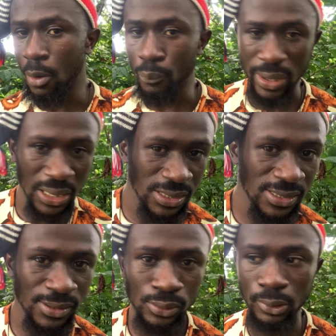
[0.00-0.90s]

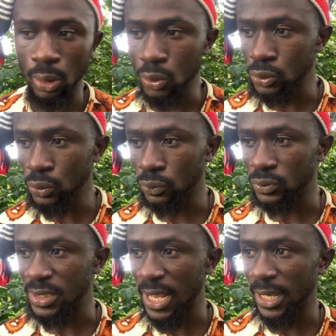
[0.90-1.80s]
Practicing long
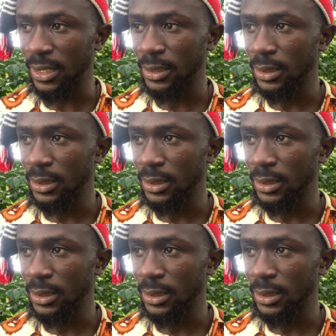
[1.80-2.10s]
tunes, like,